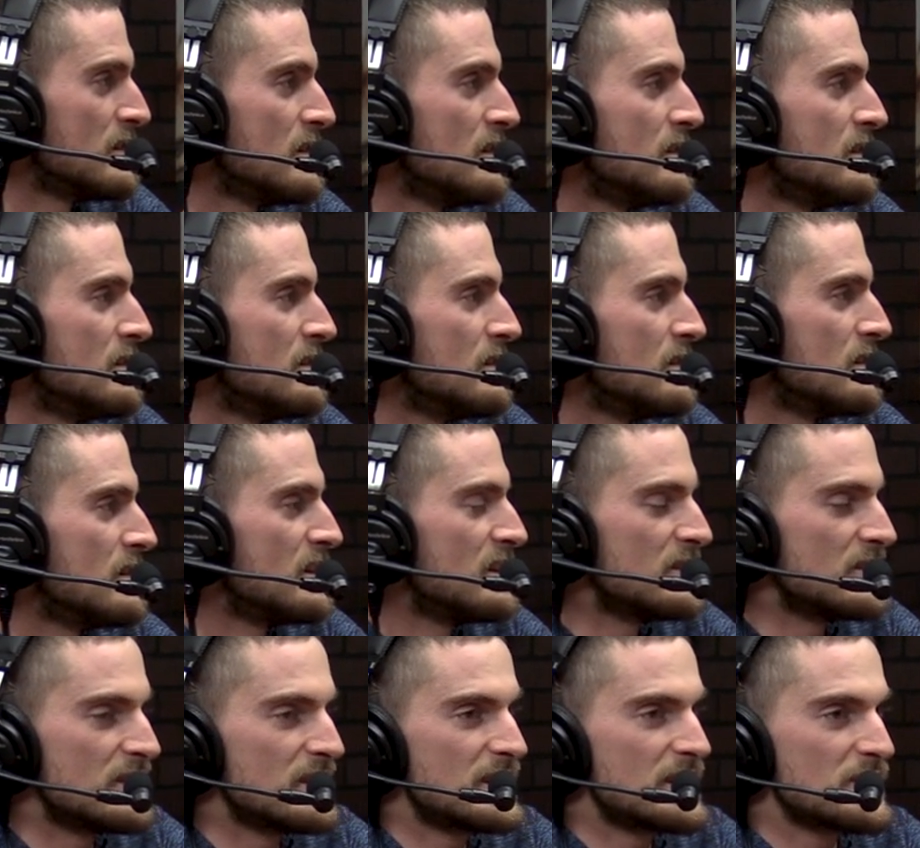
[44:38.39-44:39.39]
Mm
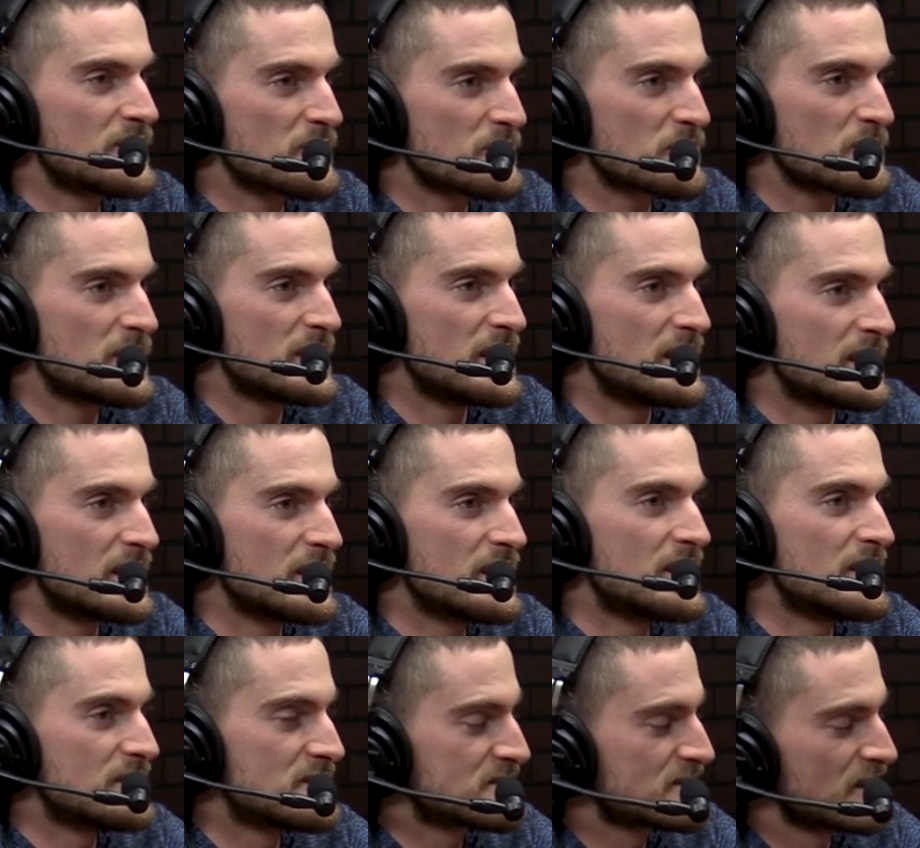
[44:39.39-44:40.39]
and you get in the ring
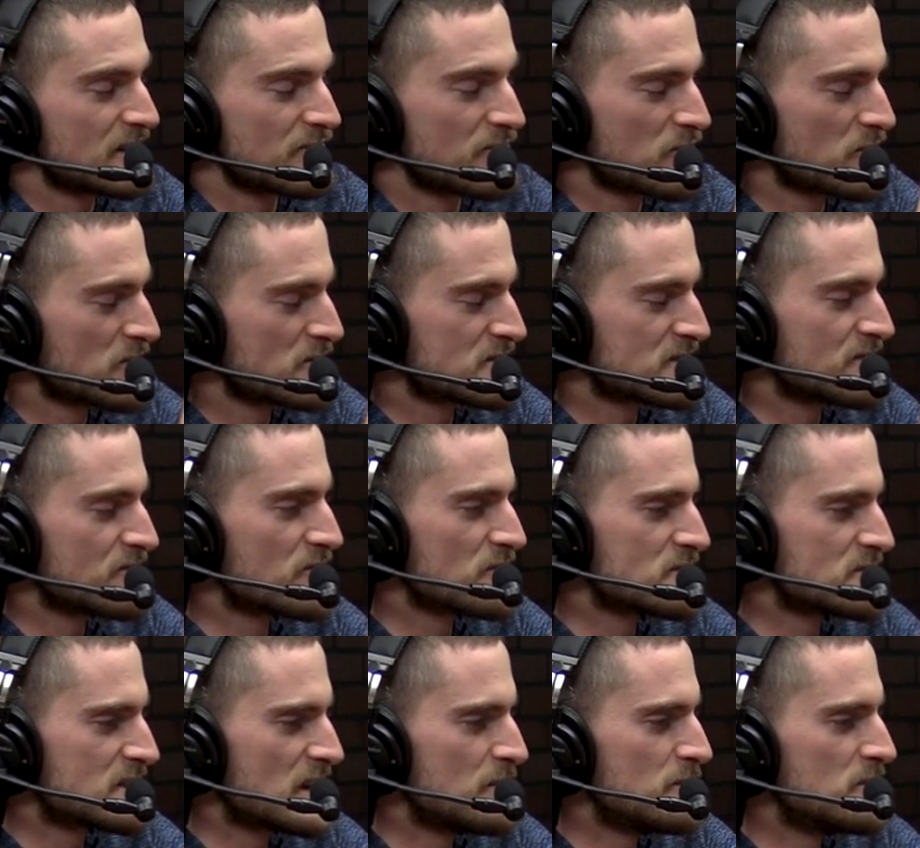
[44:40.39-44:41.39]
and it's like of course the
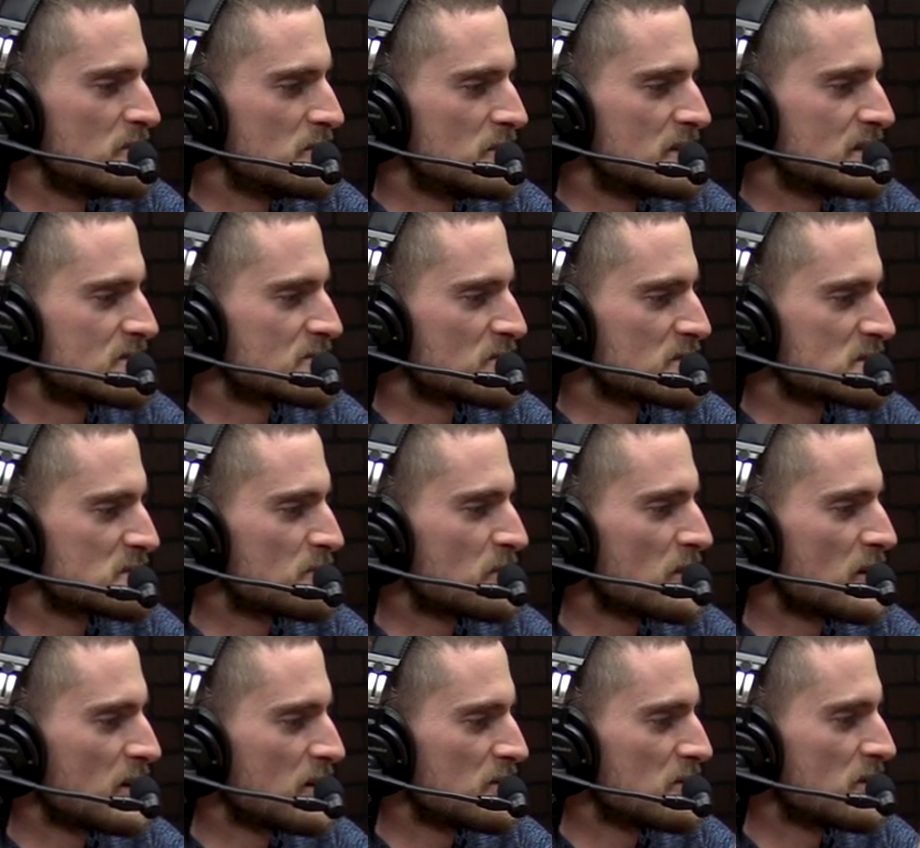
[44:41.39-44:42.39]
first time you do any sort of
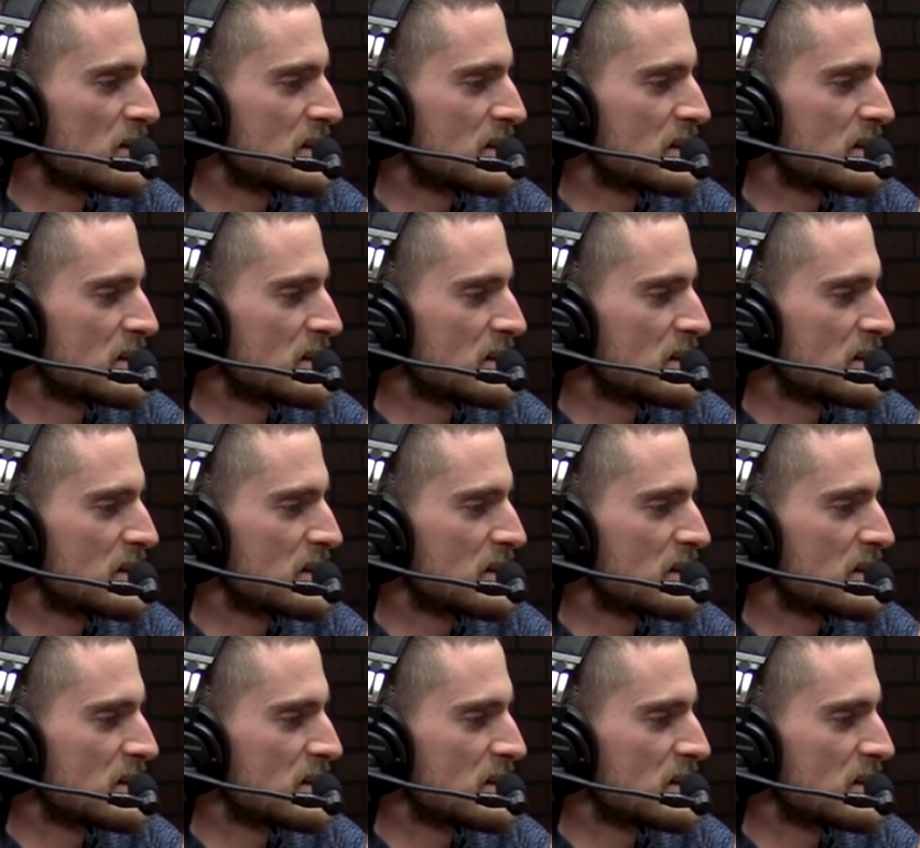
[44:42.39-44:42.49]
sparring and